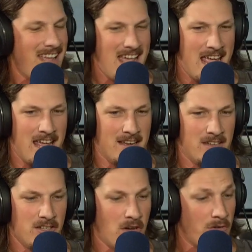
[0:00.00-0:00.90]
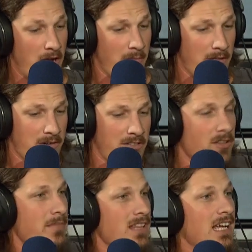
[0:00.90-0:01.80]
And, you know, now whether it's
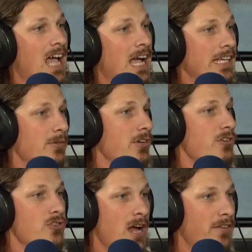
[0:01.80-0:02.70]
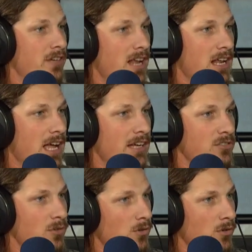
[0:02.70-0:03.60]
something like hockey where you're drafted out of high
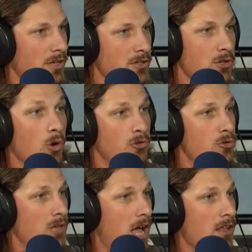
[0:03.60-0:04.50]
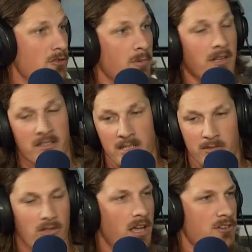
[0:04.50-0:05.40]
school and you go to college, but a team
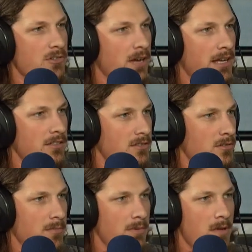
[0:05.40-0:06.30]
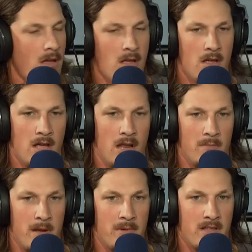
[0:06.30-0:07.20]
still has your rights, you know, yeah. And
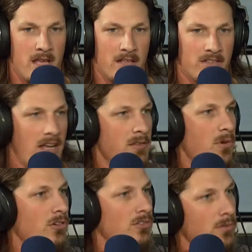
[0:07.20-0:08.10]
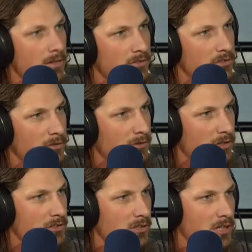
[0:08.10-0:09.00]
maybe that signing bonus or whatever is
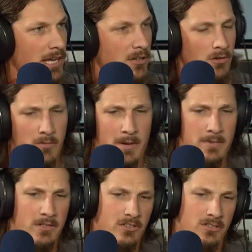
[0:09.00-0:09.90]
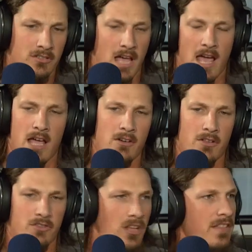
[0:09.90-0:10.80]
deferred till later, or maybe it's just, I don't
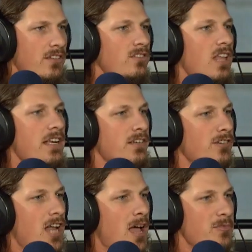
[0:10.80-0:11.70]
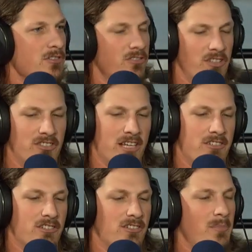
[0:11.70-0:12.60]
know. I think there's a lot of different options. To say
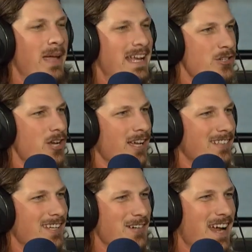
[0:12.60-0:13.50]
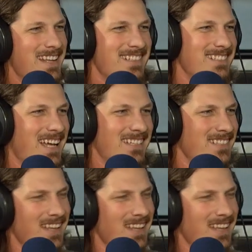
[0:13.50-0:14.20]
it's just a paycheck that you're handing these guys,